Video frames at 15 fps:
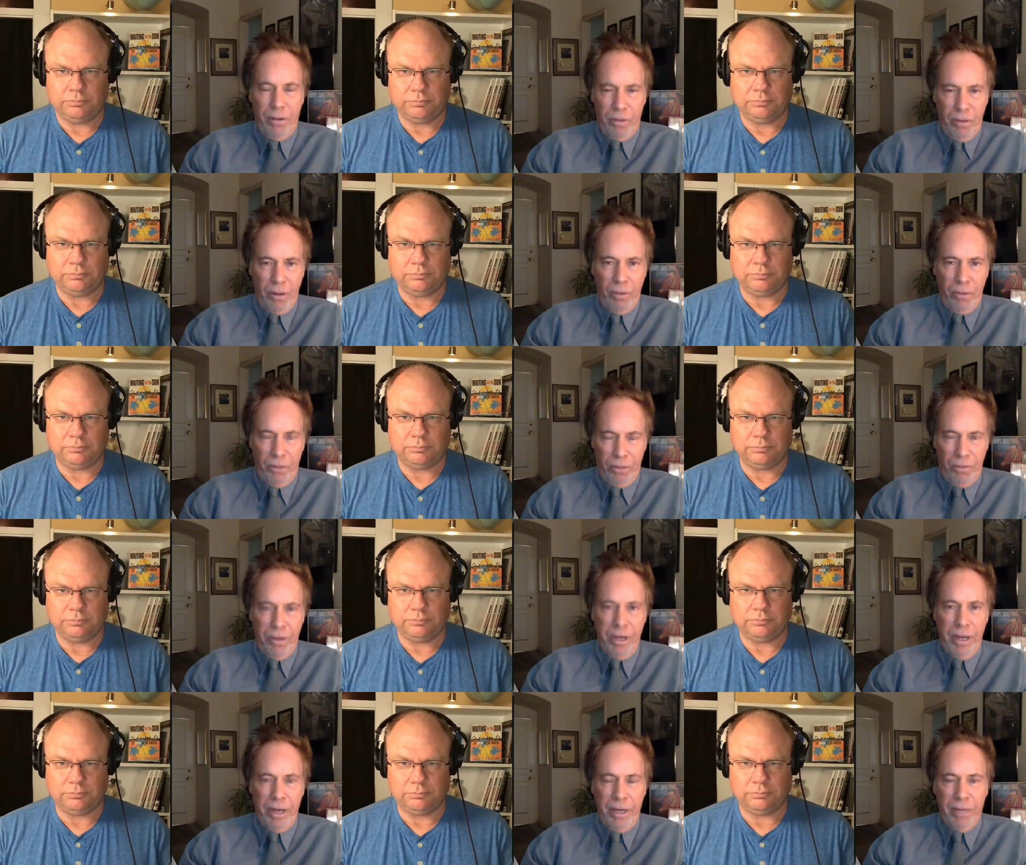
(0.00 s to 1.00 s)
Speaker 1: You go with
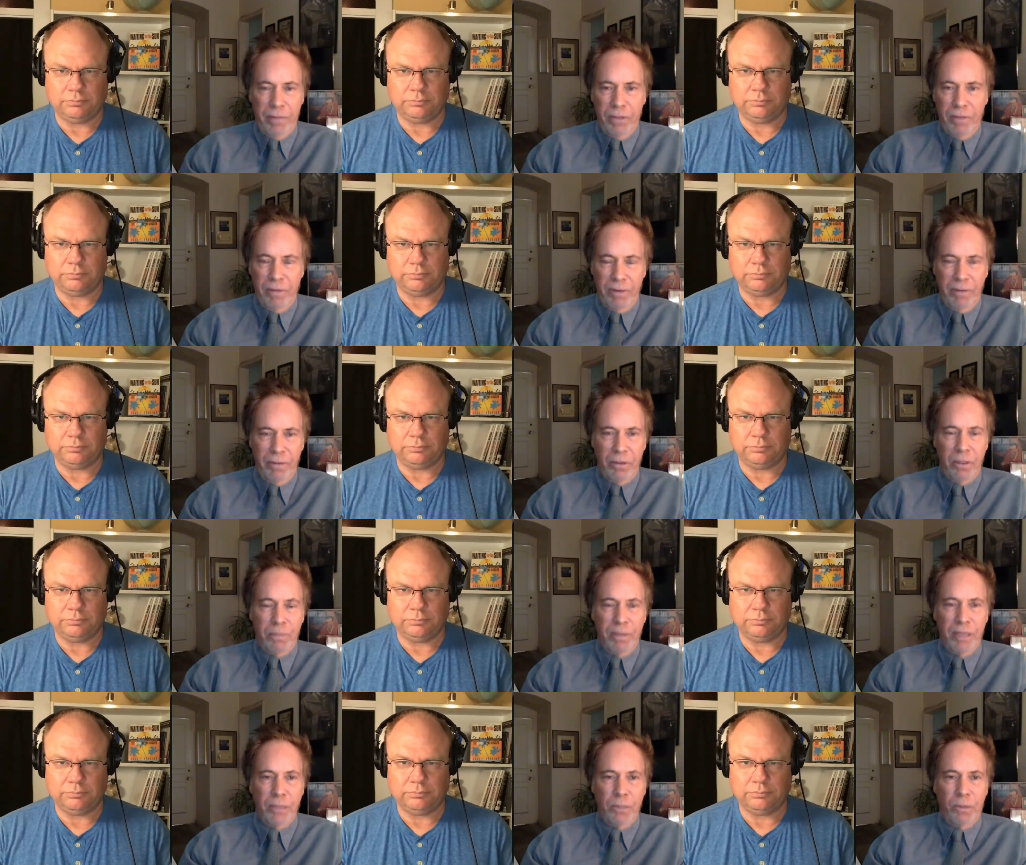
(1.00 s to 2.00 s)
three items, even if it's a
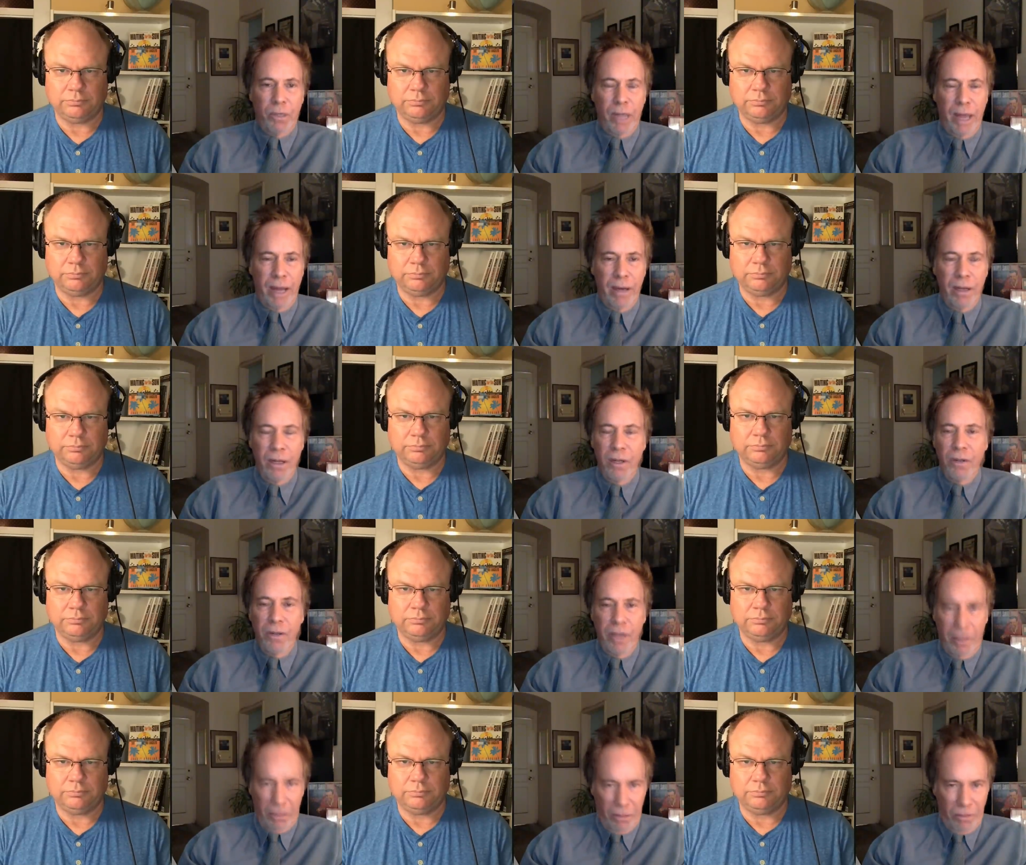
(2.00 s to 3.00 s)
baseball hat. You
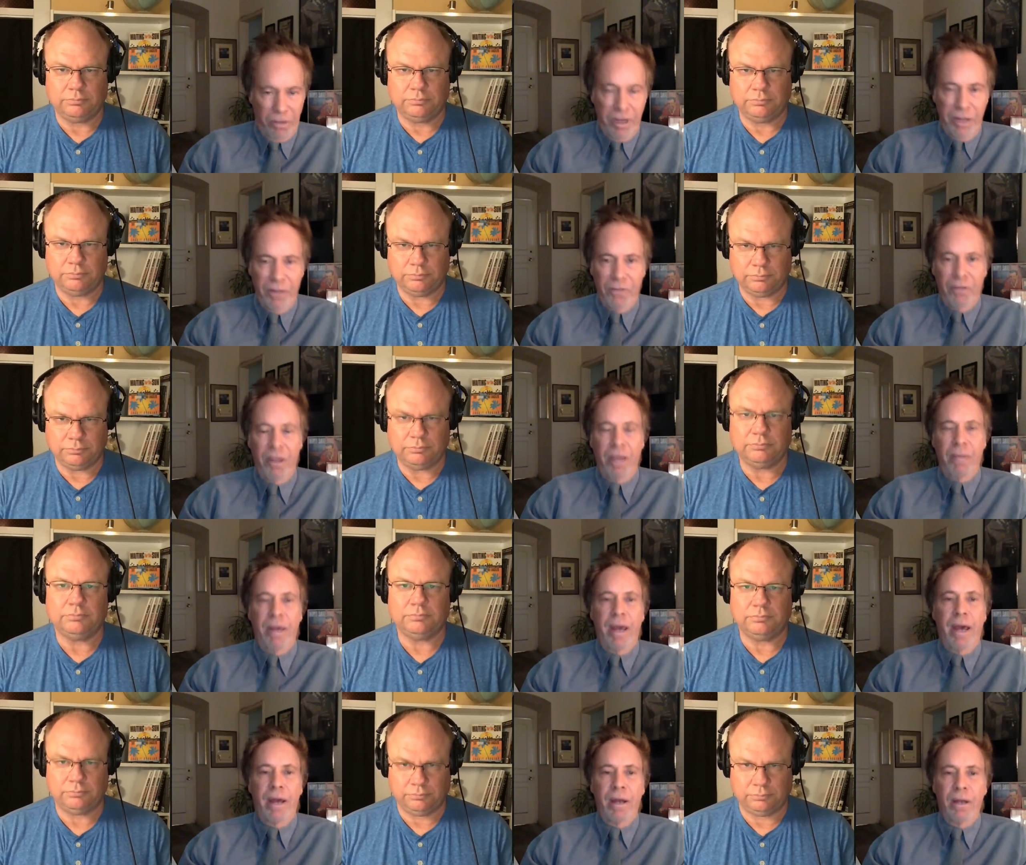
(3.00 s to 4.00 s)
got three of the same
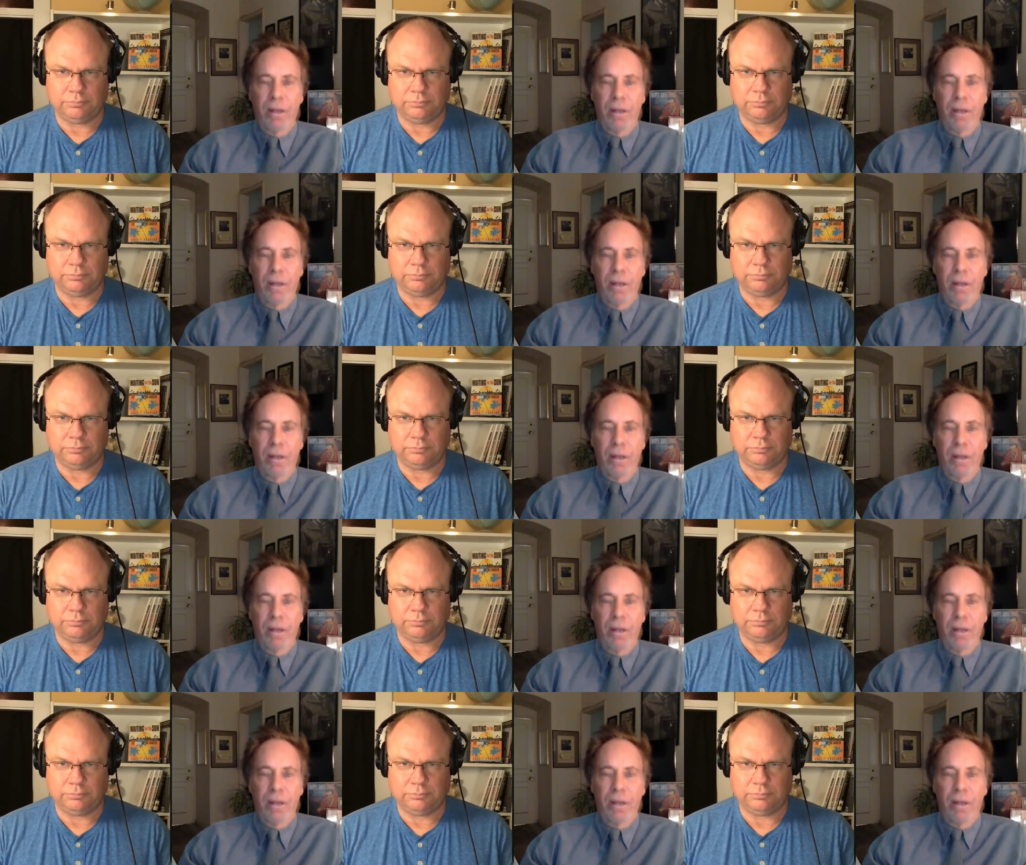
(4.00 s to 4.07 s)
hat,